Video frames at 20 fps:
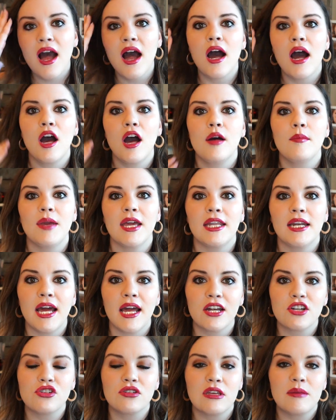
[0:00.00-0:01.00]
And I
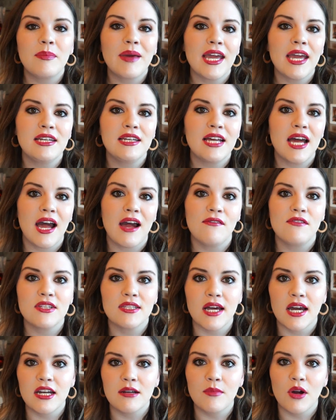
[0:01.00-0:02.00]
actually paid to have this
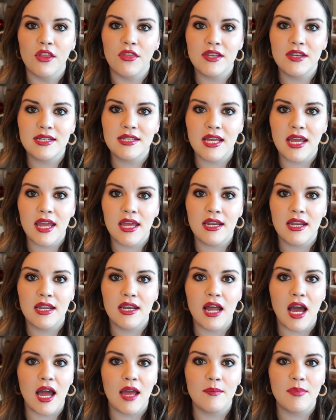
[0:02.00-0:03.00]
item
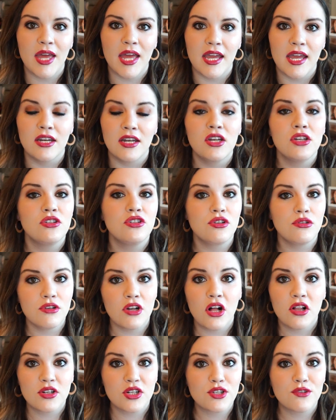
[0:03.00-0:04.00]
authenticated. I paid
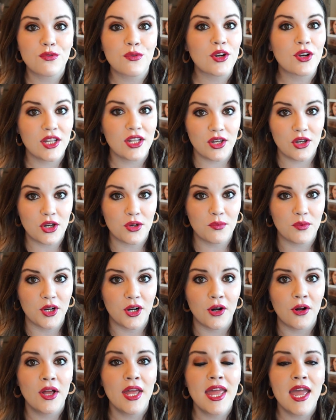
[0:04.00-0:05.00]
$2 for it at
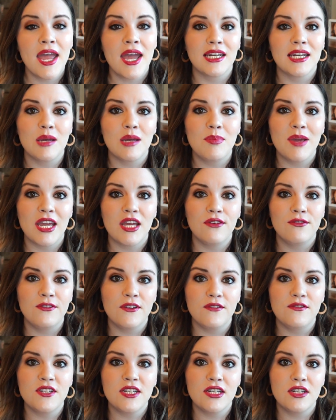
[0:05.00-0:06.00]
Goodwill, and I paid
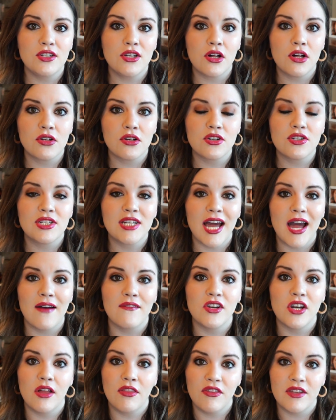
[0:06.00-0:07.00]
$15 to
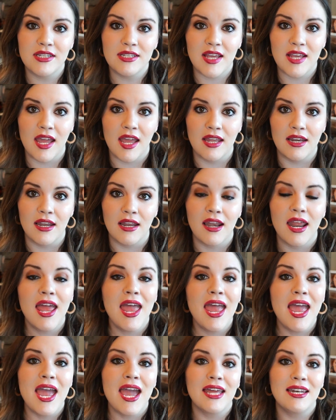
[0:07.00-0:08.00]
have it authenticated,
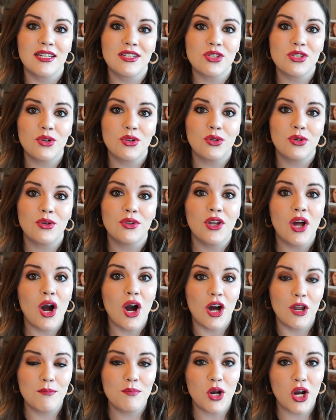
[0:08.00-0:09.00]
and it sold
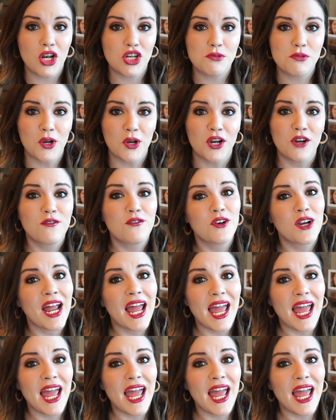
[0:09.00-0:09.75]
on Poshmark for